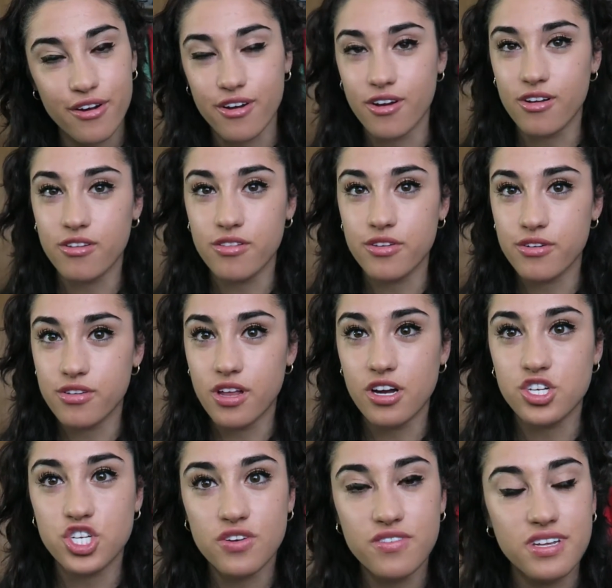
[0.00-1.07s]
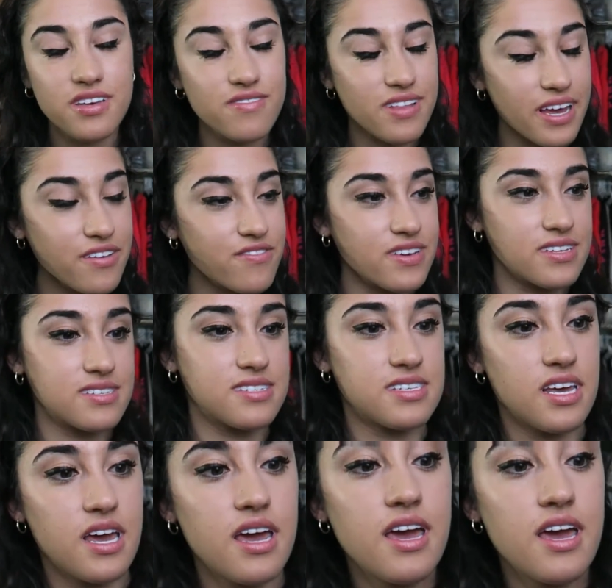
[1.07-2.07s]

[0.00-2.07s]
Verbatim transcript: are how their longevity of life is